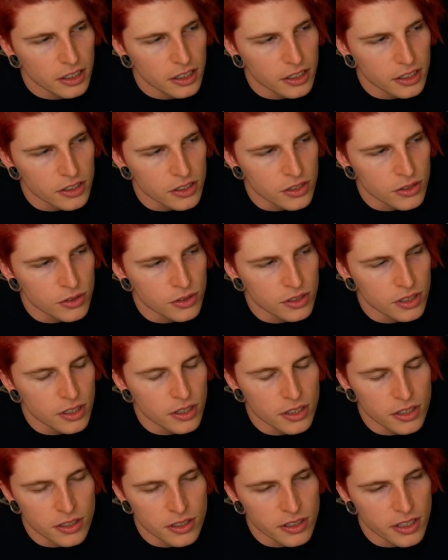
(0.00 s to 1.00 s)
Because you see
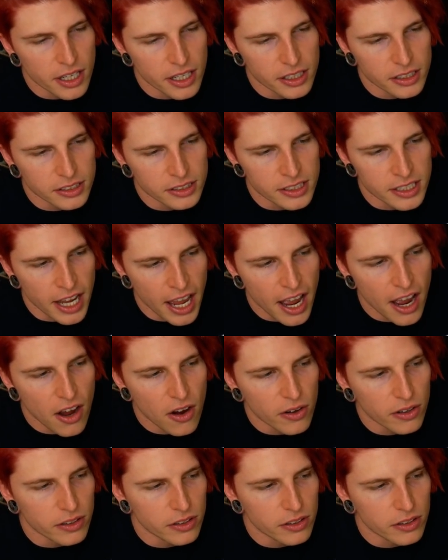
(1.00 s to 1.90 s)
these things now,